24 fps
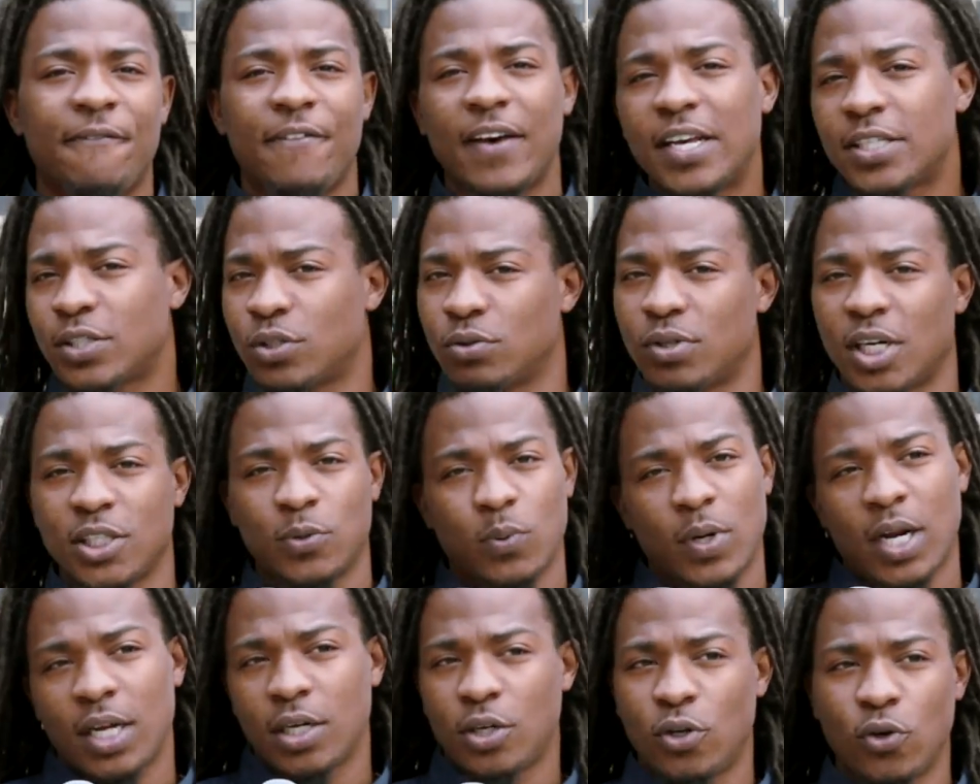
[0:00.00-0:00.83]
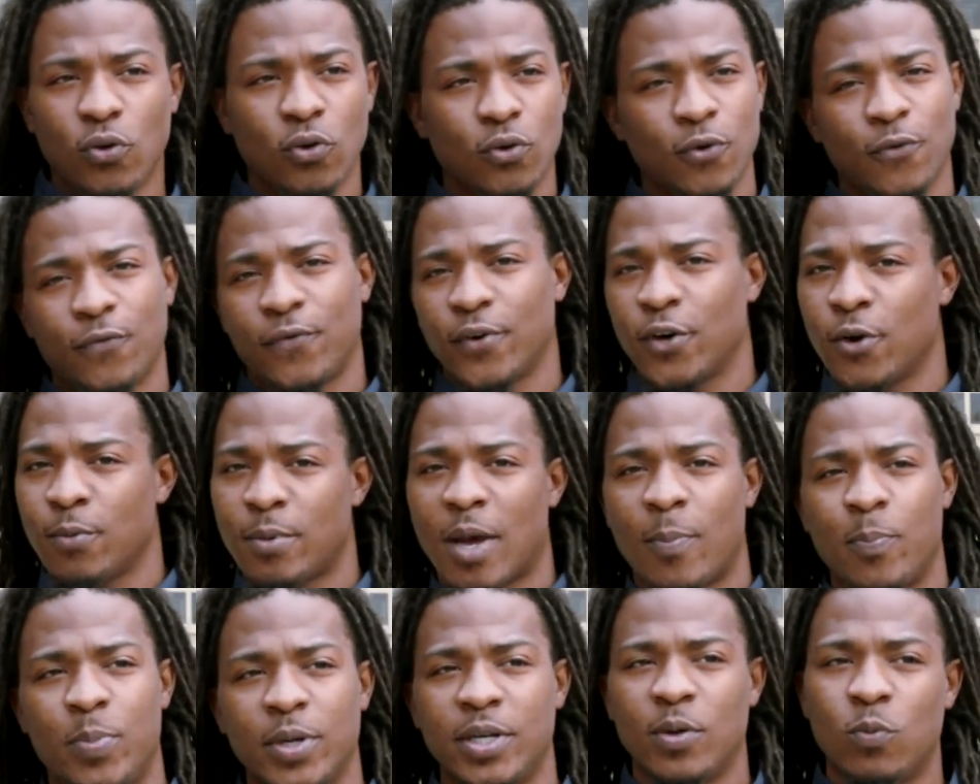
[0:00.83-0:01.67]
vessel. That's what I do. You feel me?
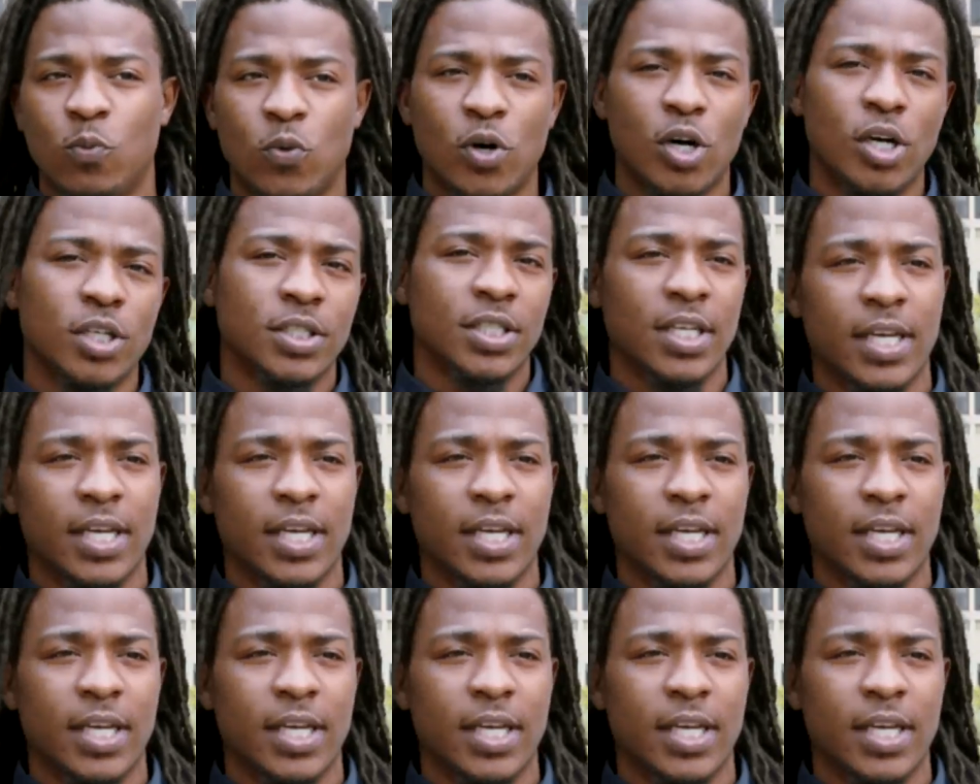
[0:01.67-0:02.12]
I put them words